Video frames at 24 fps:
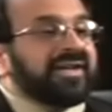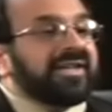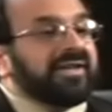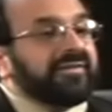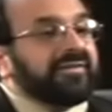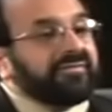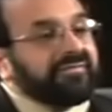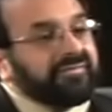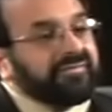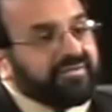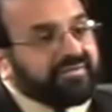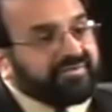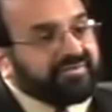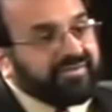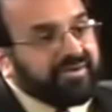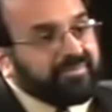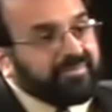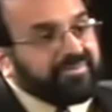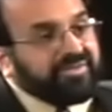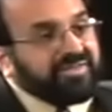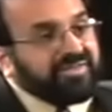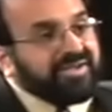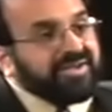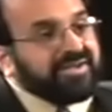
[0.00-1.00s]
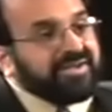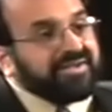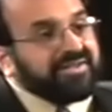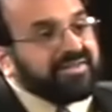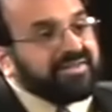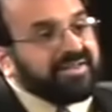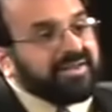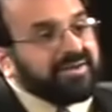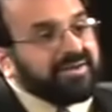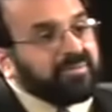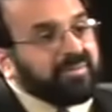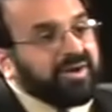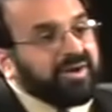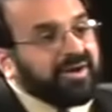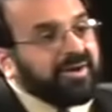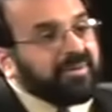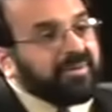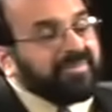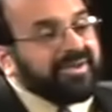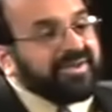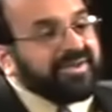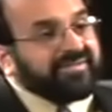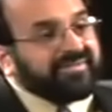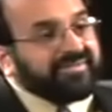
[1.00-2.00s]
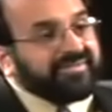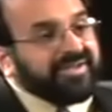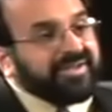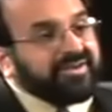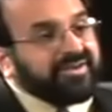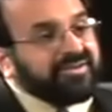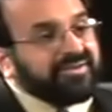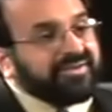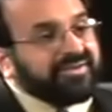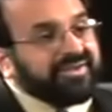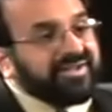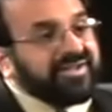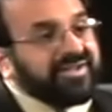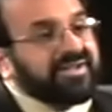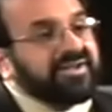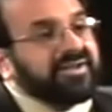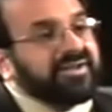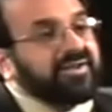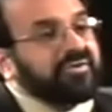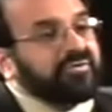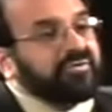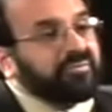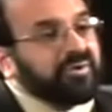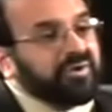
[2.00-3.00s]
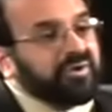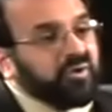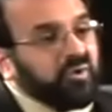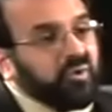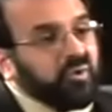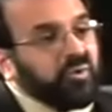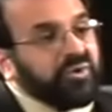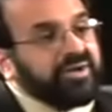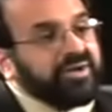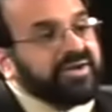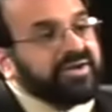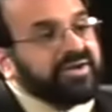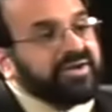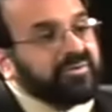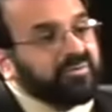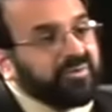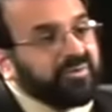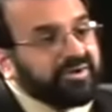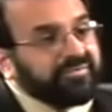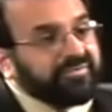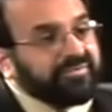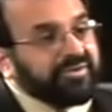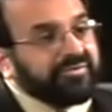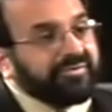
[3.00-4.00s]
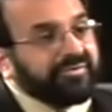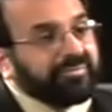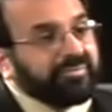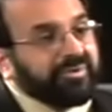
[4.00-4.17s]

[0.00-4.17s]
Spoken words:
if something that Muhammad said or did is recorded in one of those